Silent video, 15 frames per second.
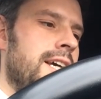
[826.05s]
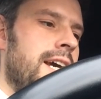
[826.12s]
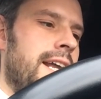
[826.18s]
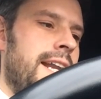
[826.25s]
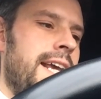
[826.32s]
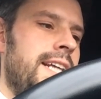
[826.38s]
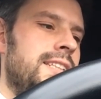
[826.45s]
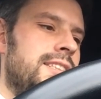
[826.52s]

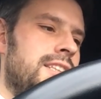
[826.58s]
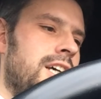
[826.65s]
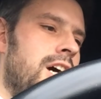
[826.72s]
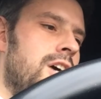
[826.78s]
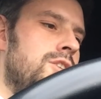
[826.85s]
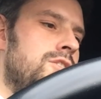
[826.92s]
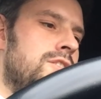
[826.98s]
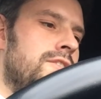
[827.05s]
and hints at a
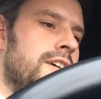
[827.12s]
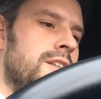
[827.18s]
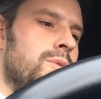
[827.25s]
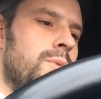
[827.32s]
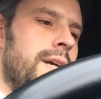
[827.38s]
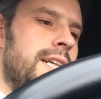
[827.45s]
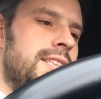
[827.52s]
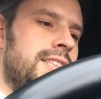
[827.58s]
host of other
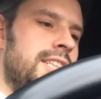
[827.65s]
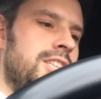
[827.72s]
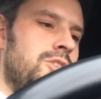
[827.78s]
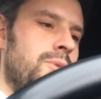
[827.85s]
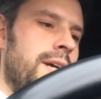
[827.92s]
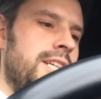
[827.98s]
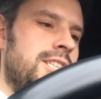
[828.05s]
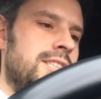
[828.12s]
weird
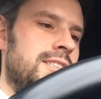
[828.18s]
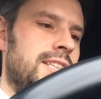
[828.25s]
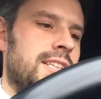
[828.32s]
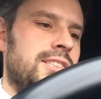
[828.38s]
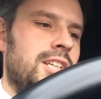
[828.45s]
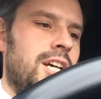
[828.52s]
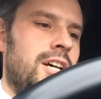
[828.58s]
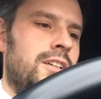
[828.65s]
situations
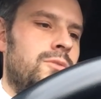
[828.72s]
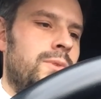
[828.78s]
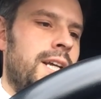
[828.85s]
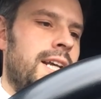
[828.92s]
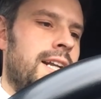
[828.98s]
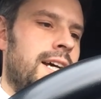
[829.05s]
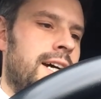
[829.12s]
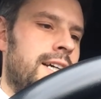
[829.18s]
as yet
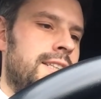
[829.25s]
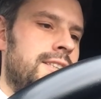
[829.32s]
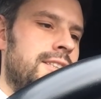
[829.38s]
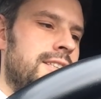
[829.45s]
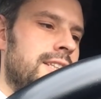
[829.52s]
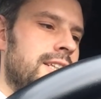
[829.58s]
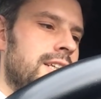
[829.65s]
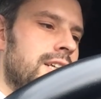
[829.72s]
unrealised.